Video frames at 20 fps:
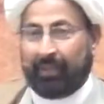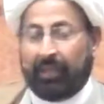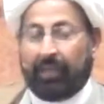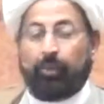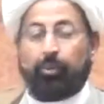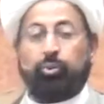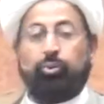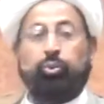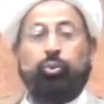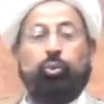
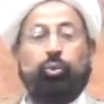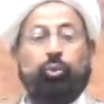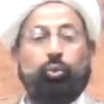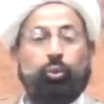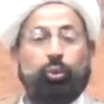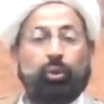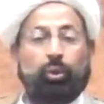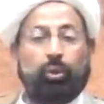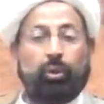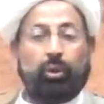due
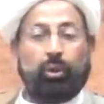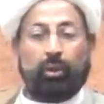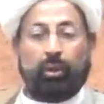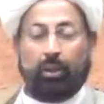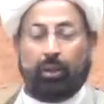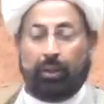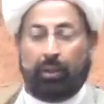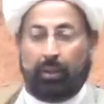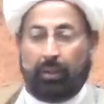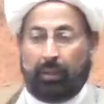to
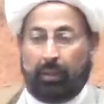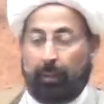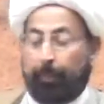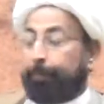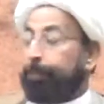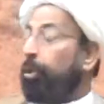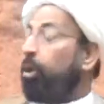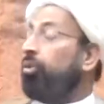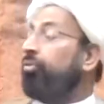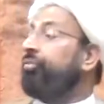
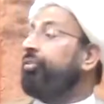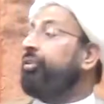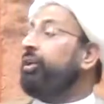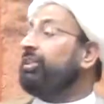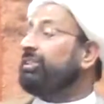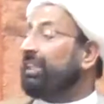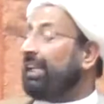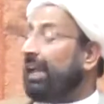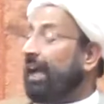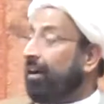
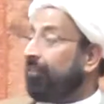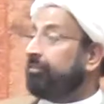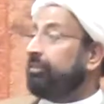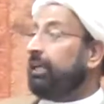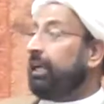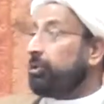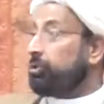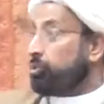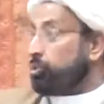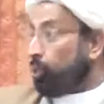purification of
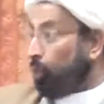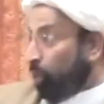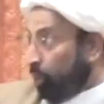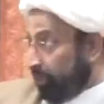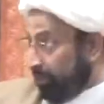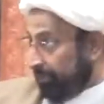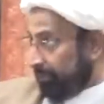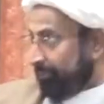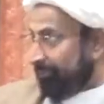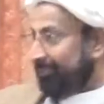their
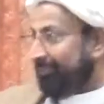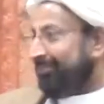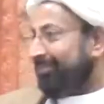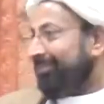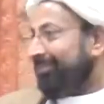soul,